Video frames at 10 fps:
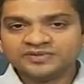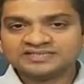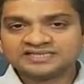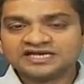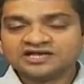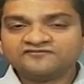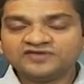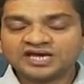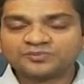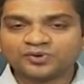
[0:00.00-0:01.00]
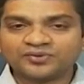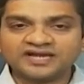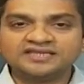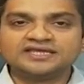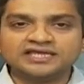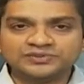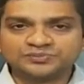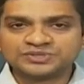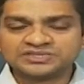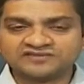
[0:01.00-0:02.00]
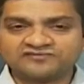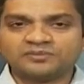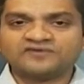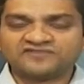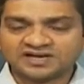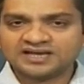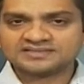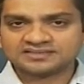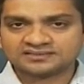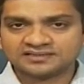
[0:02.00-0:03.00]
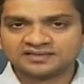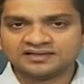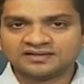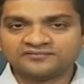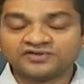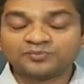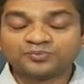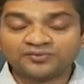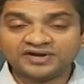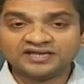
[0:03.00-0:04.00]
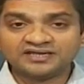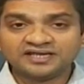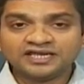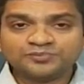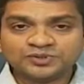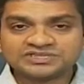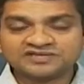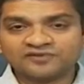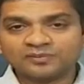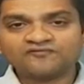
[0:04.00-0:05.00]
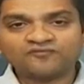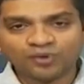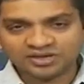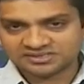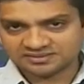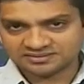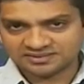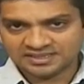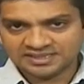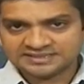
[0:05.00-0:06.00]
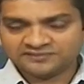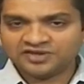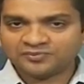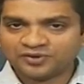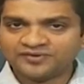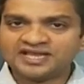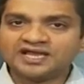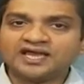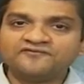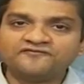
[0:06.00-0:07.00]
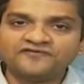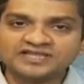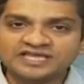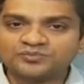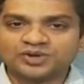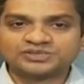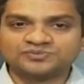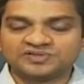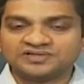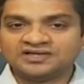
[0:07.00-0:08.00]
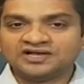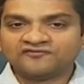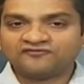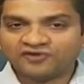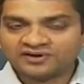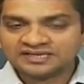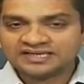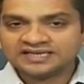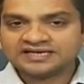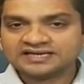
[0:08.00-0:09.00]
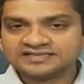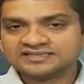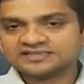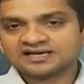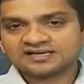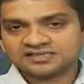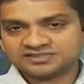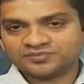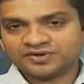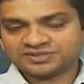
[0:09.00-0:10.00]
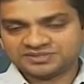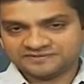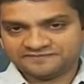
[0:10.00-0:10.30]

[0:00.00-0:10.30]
that we are providing the inputs in the form of fertilizers, we are providing inputs in the form of water. So we are providing everything possible for increasing the agriculture production,